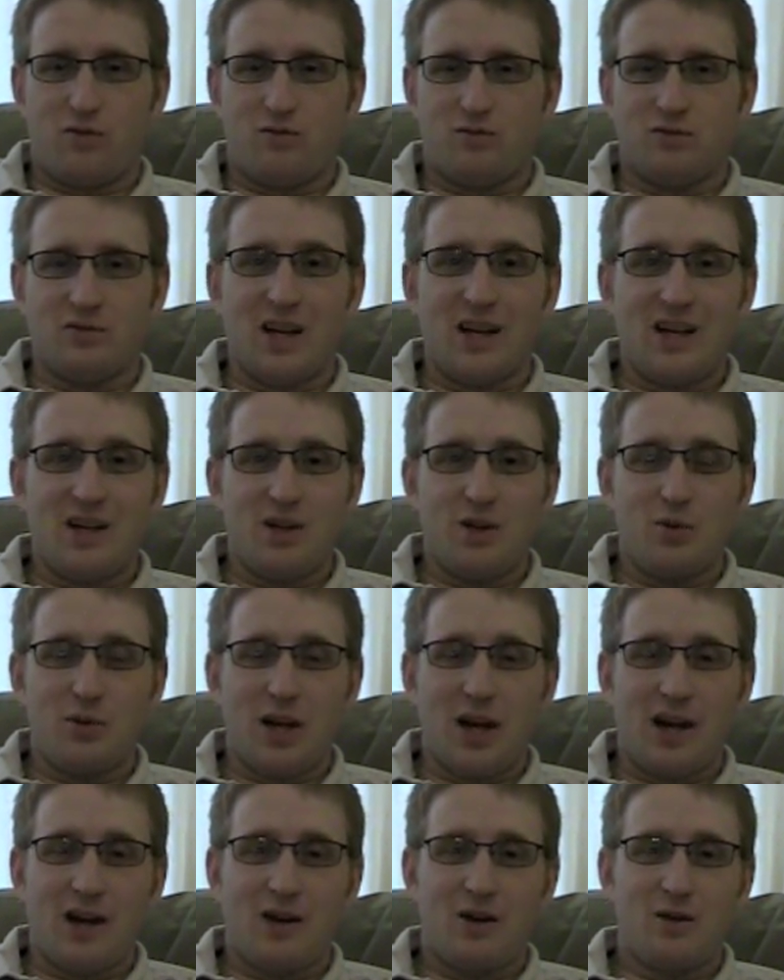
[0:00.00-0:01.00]
letting you
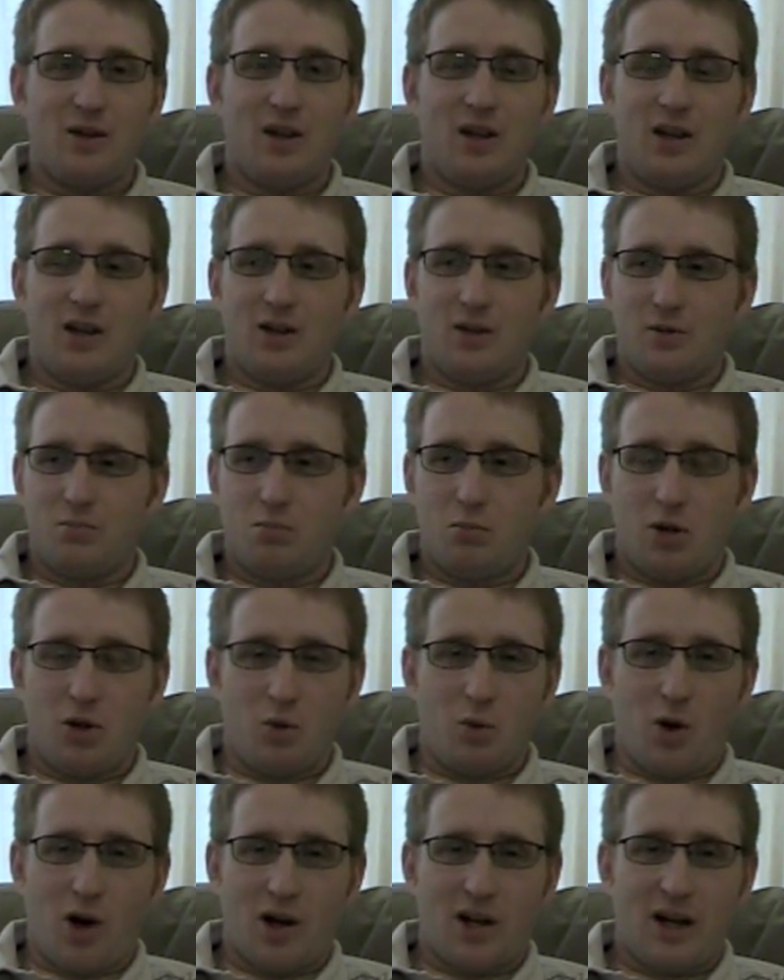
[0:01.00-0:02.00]
down, you
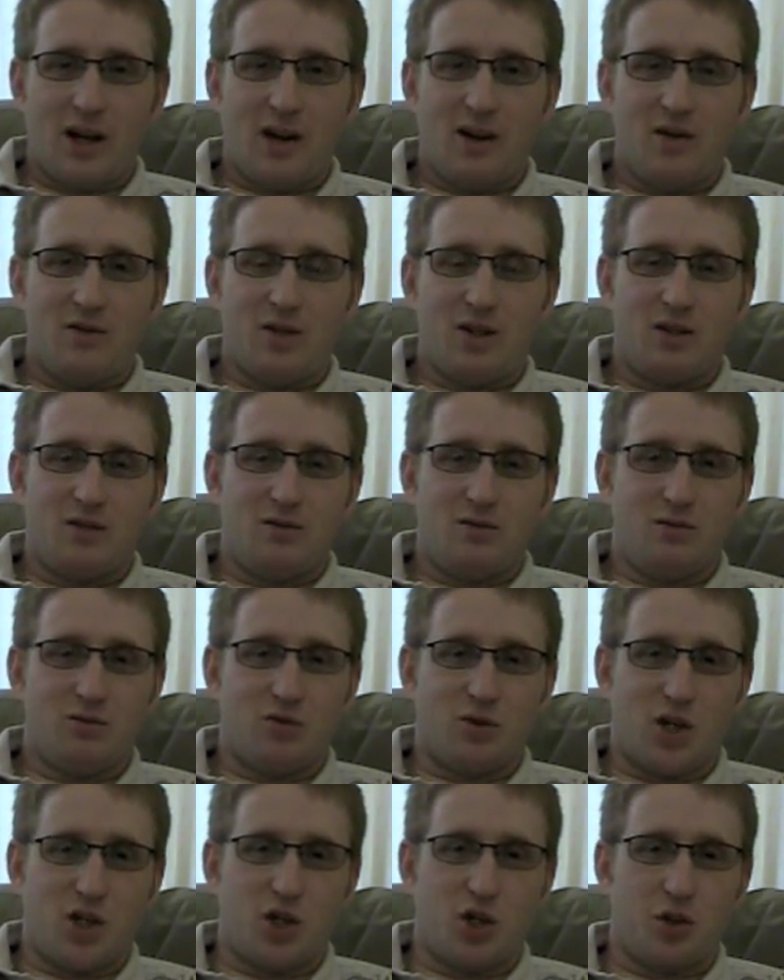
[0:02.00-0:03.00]
walk out of it
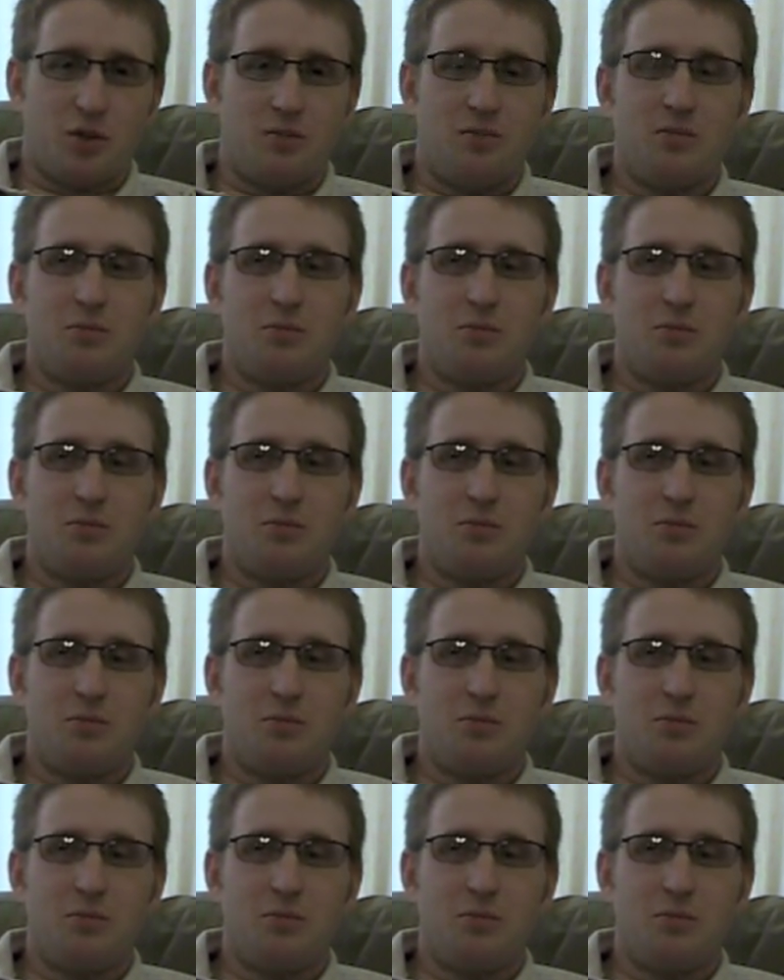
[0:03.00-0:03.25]
richer.